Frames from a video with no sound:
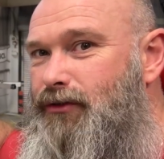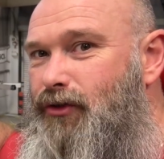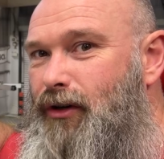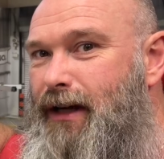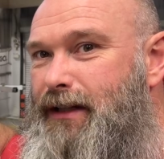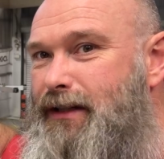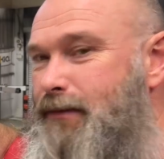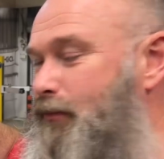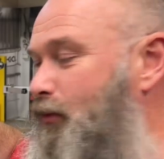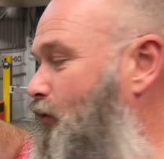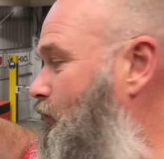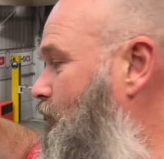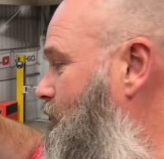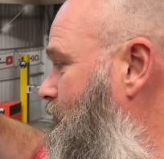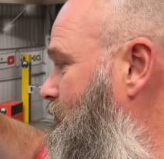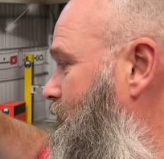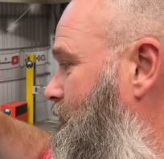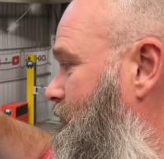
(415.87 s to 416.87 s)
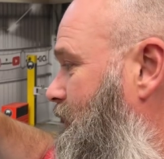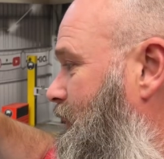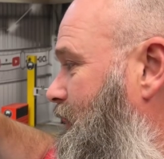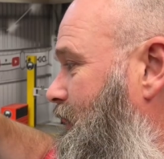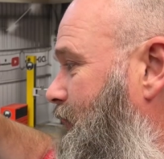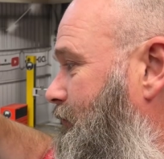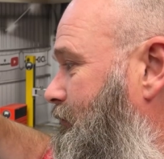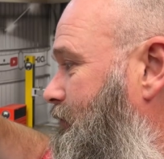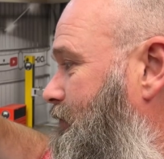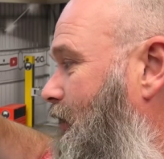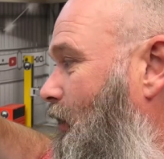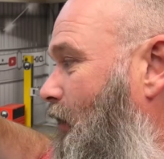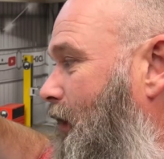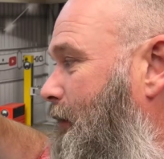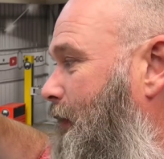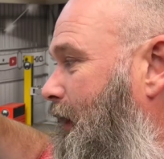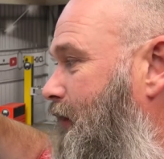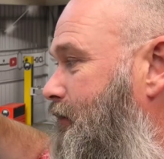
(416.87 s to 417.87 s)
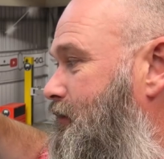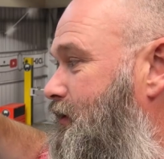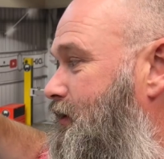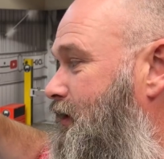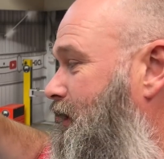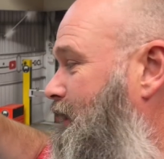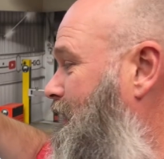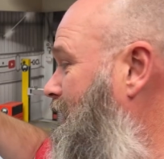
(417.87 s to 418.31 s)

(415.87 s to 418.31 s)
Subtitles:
transport lipos.